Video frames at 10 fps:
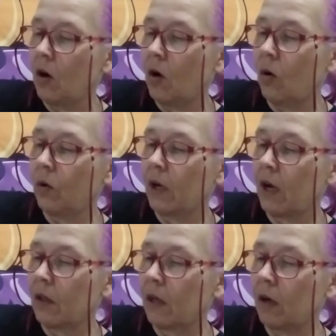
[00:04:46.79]
Oh,
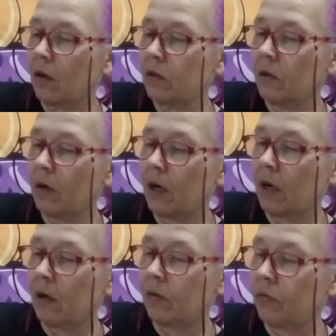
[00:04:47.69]
yeah, they also
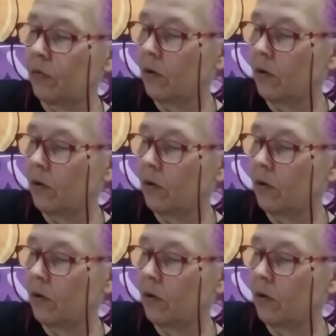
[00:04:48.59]
have.